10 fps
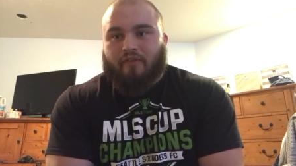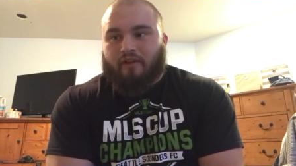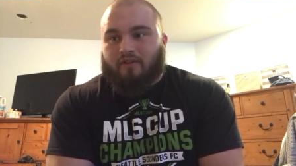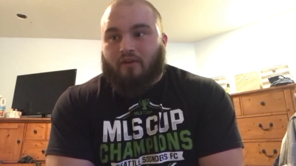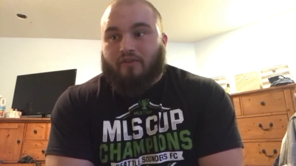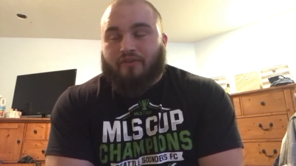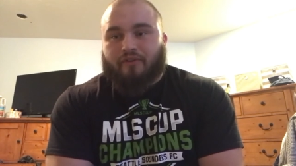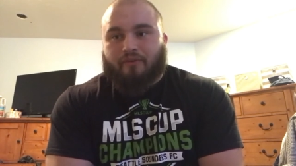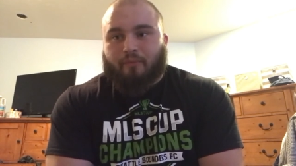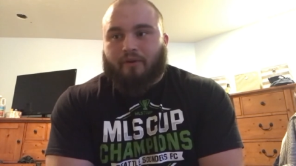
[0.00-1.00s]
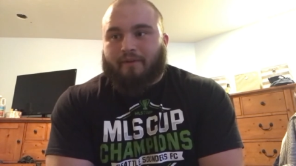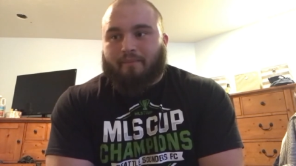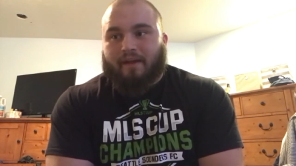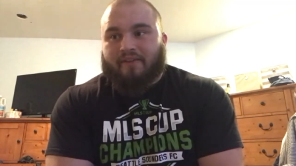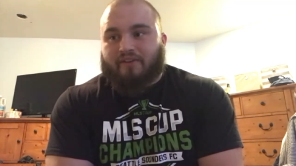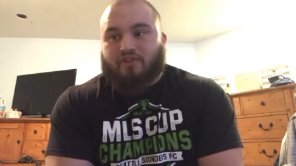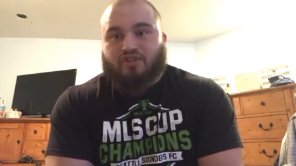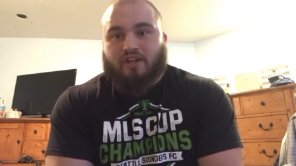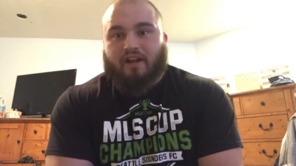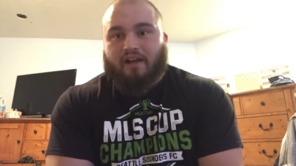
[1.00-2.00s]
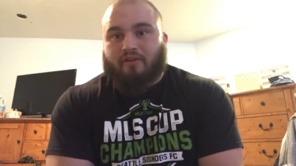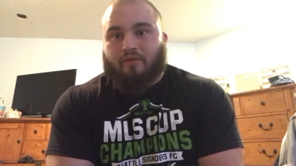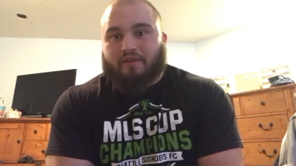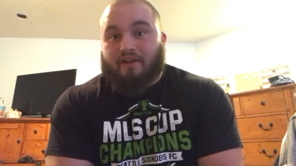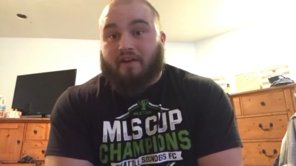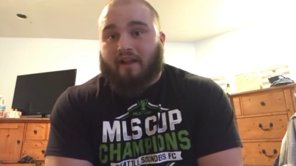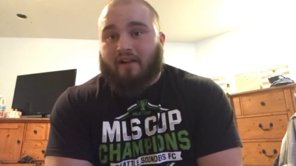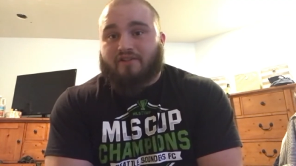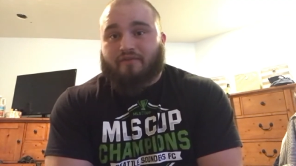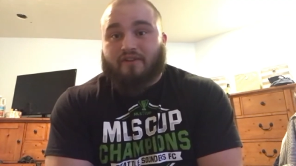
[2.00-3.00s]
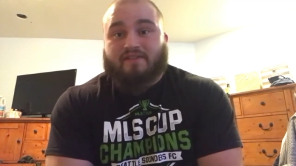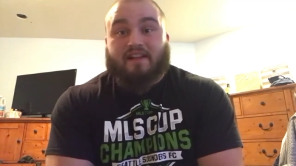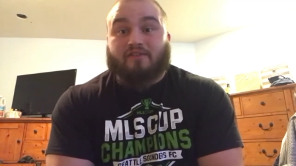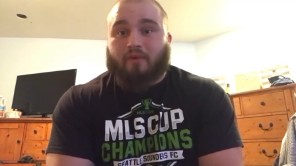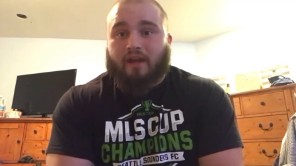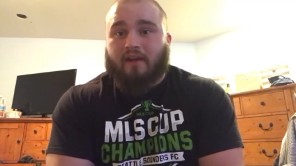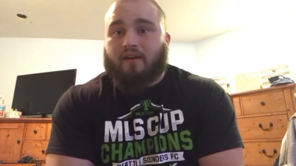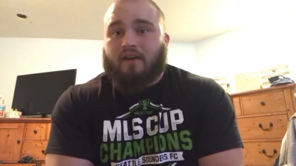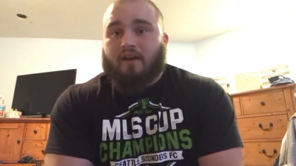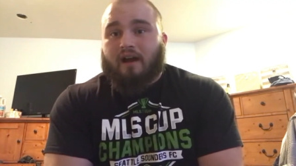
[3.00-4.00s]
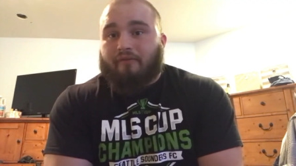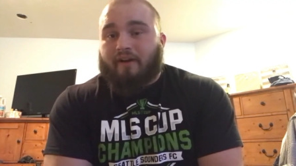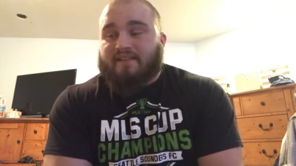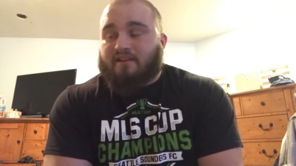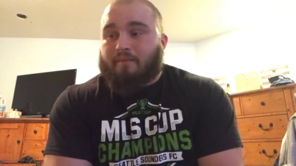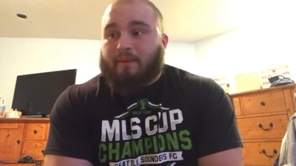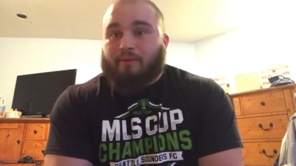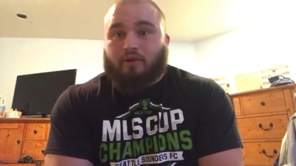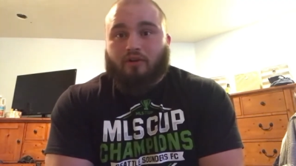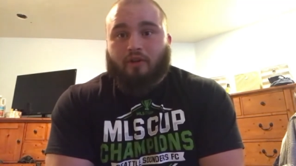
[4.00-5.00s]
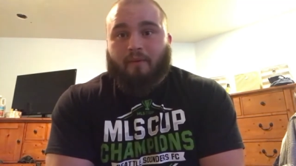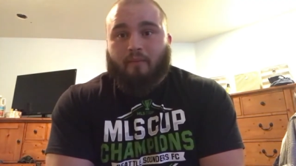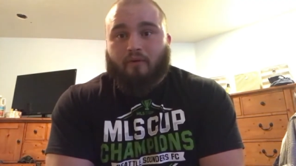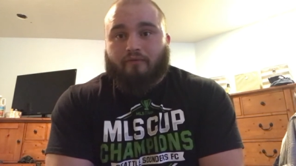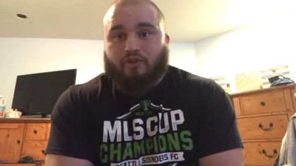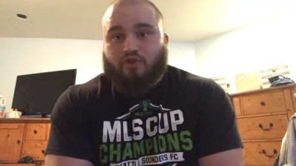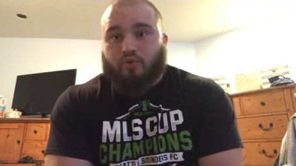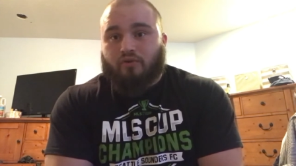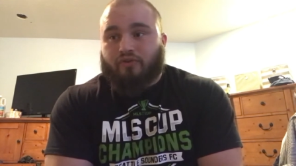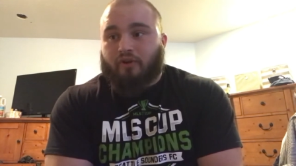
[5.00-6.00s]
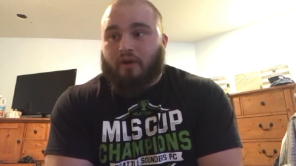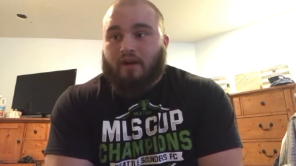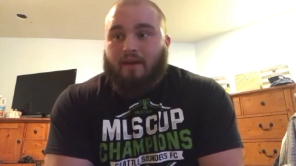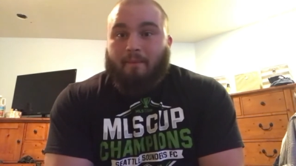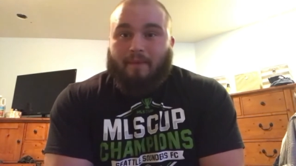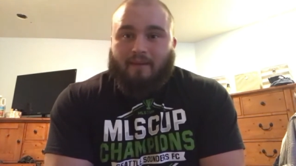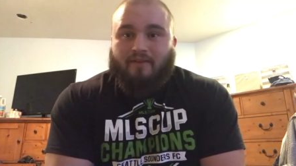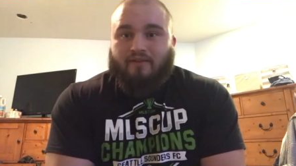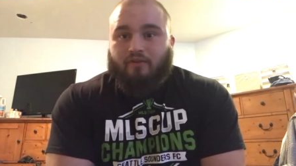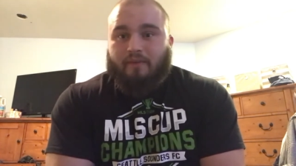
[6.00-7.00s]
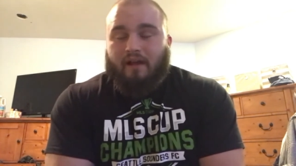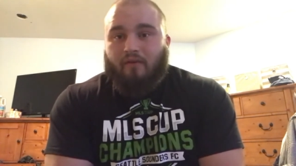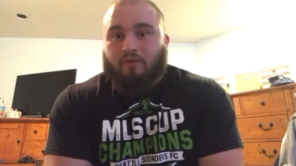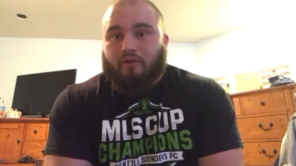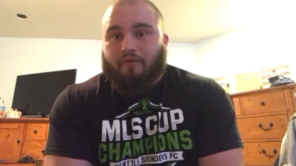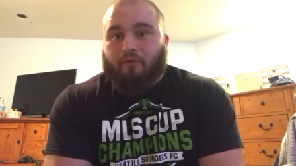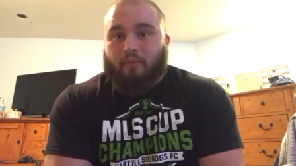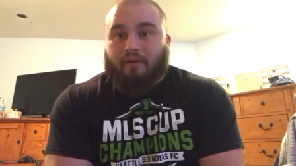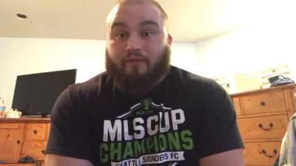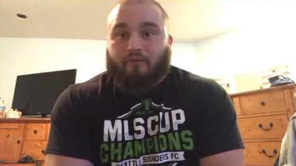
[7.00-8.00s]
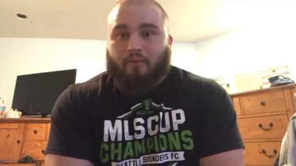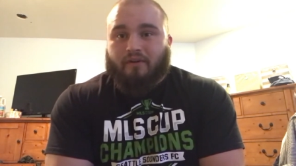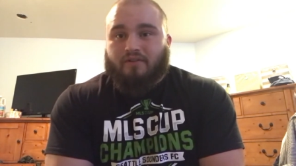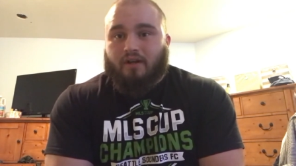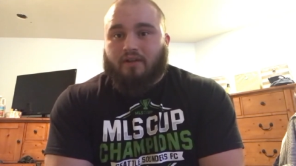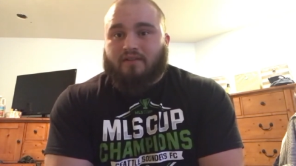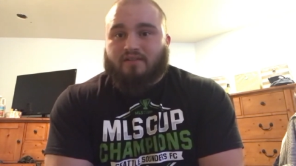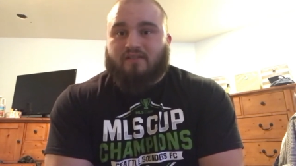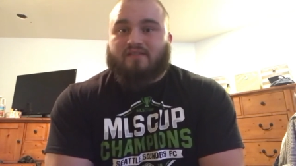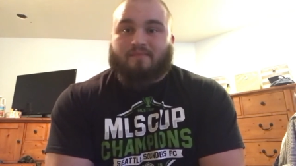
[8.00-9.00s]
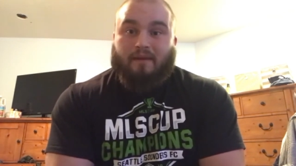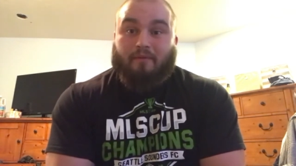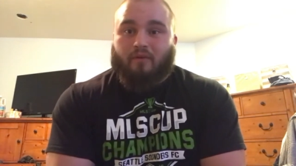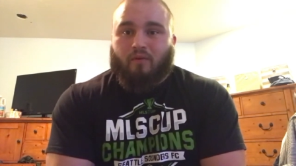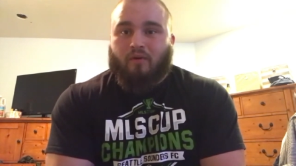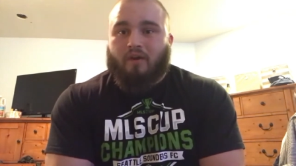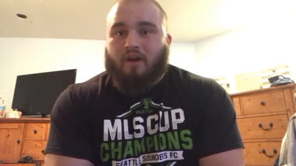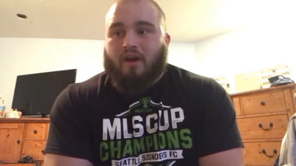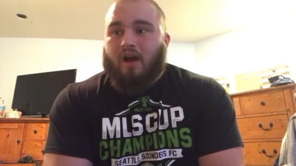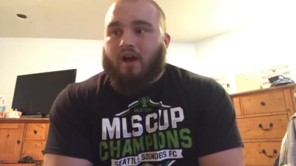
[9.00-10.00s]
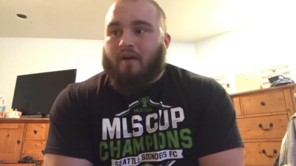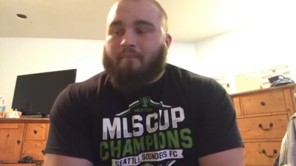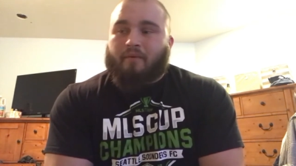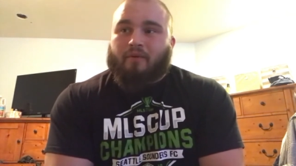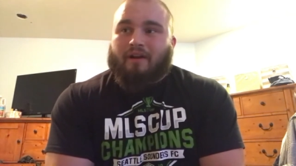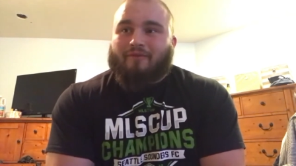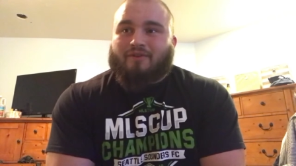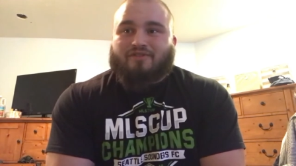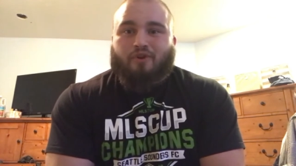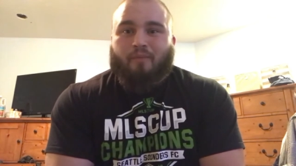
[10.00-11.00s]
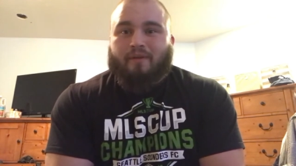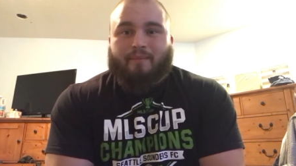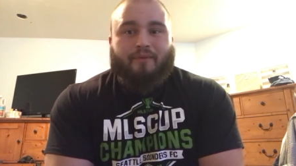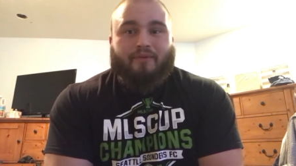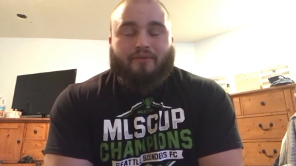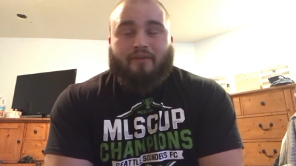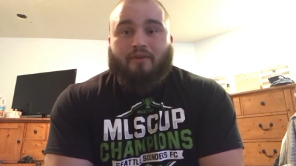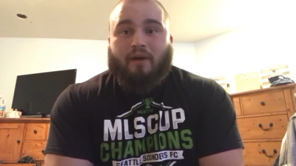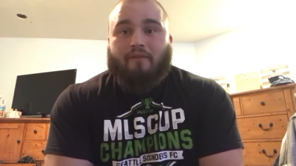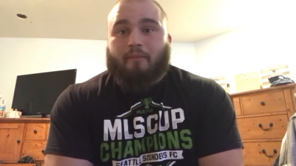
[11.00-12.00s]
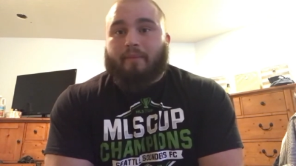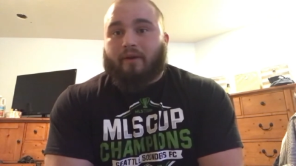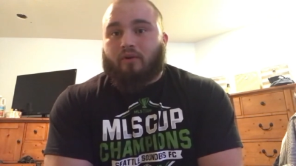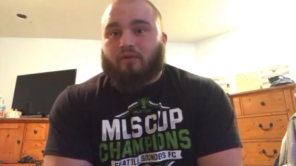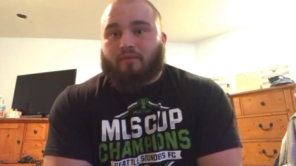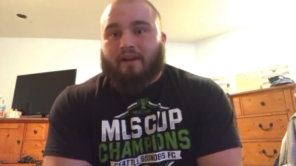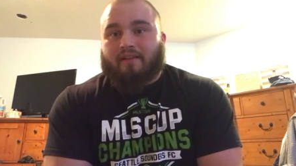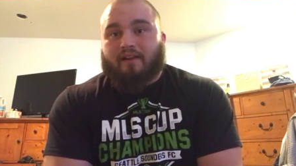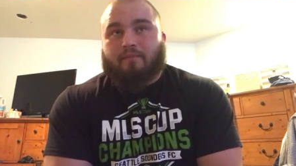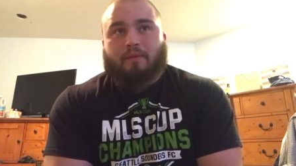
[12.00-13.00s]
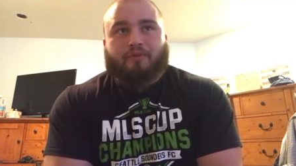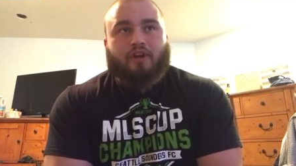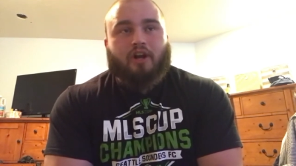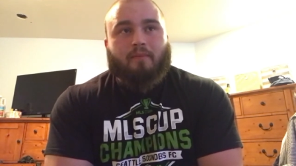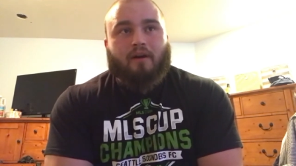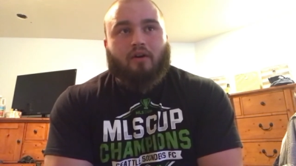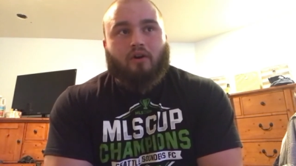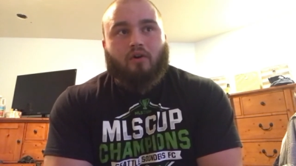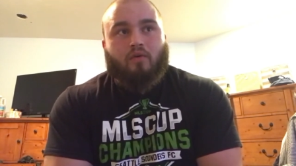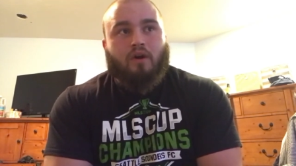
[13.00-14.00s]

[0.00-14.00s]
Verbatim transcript: They're like, oh, this is some really basic shit. I don't need an analogy for this. That's okay. I find some people are a little bit more visual, so maybe this will be helpful in informing training decisions. Maybe it won't. Um, but what I've always told people is you have a barrel, right? Like people talk about, oh,